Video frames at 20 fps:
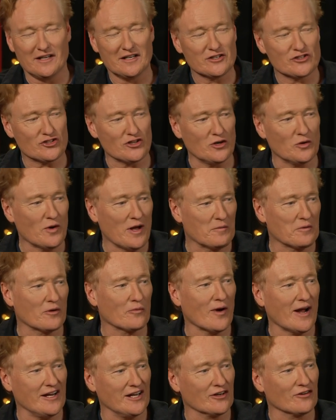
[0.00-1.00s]
So, and we're
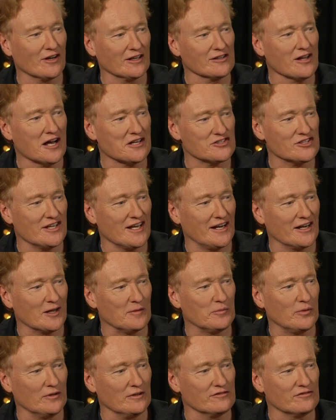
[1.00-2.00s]
right here on La Cienega
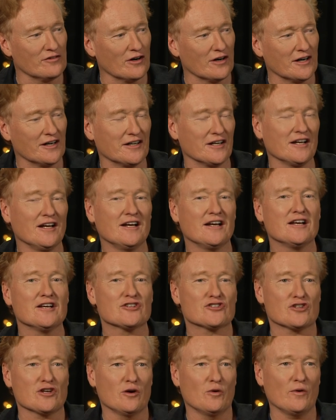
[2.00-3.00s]
Boulevard. Yep.
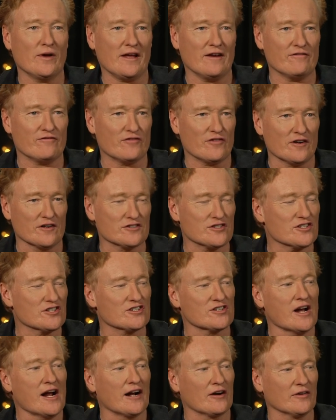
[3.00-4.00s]
So if there's a
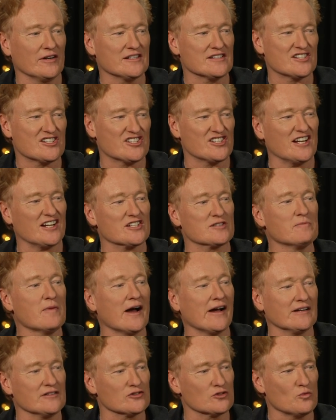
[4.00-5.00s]
siren six
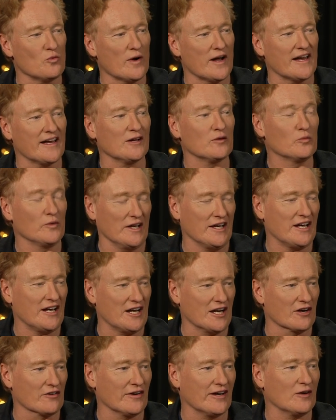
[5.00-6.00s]
miles away, we
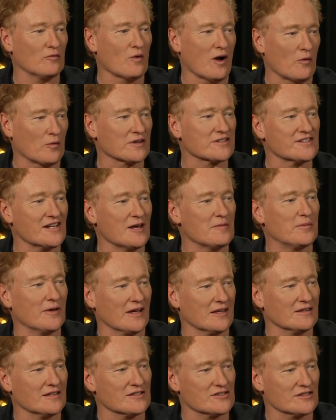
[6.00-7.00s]
yeah. hear it while we're
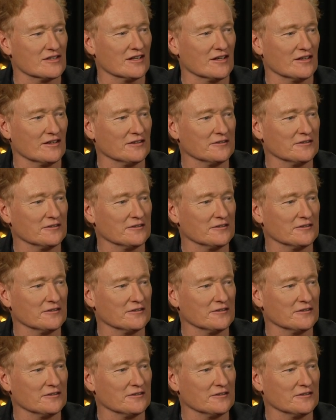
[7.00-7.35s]
taping in this theater.